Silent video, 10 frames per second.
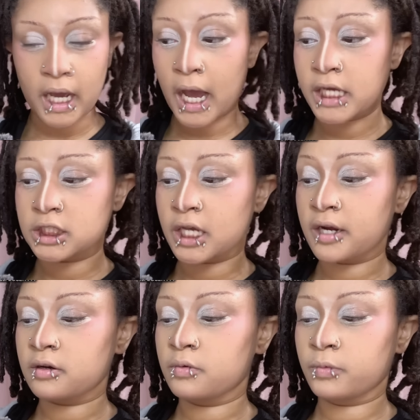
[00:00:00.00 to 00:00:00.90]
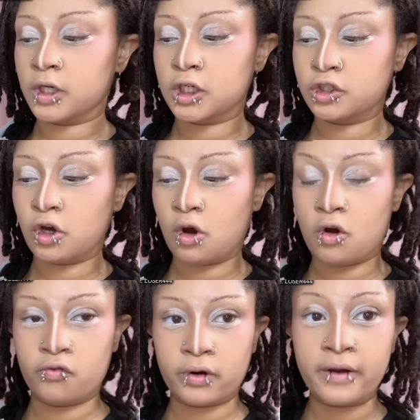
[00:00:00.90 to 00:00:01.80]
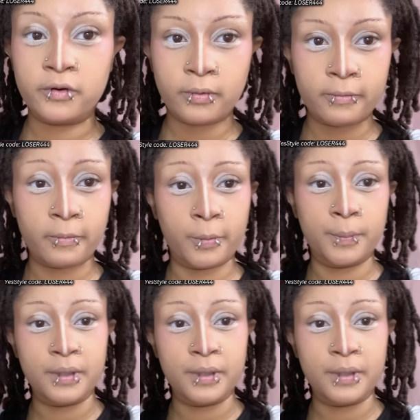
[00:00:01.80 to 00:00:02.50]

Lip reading: eyeshadow and we're going to go over everywhere where we